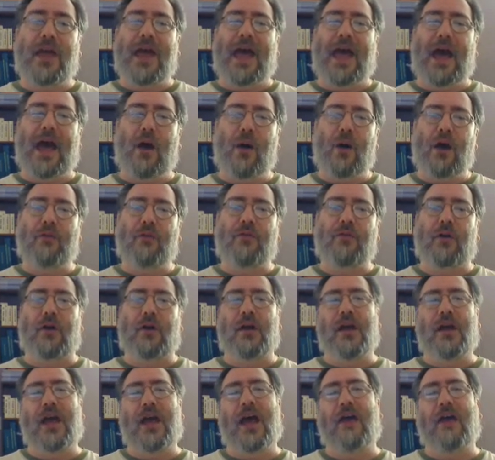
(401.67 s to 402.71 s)
However,
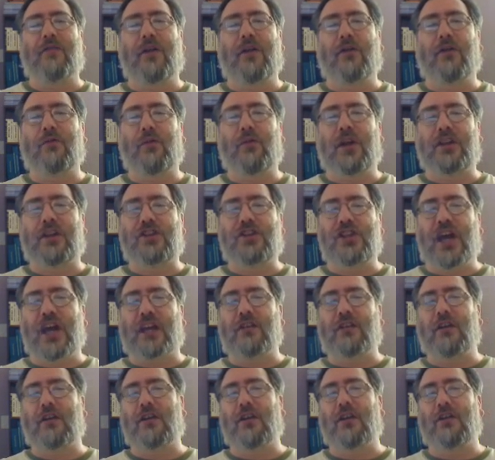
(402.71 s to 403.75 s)
having
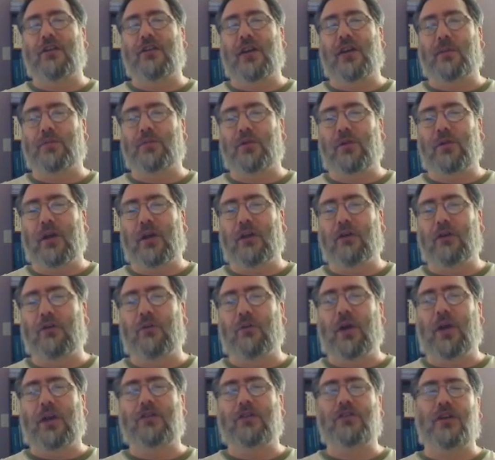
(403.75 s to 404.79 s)
rejected conceptual
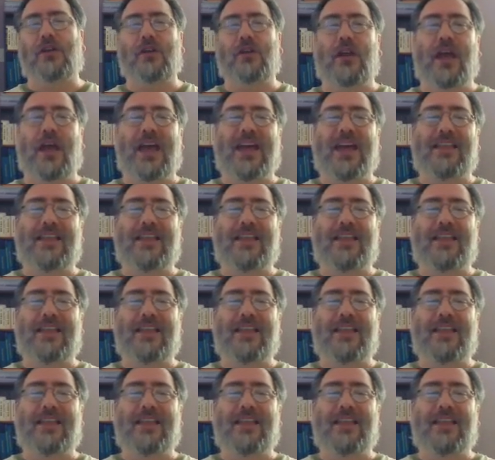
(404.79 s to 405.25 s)
integration,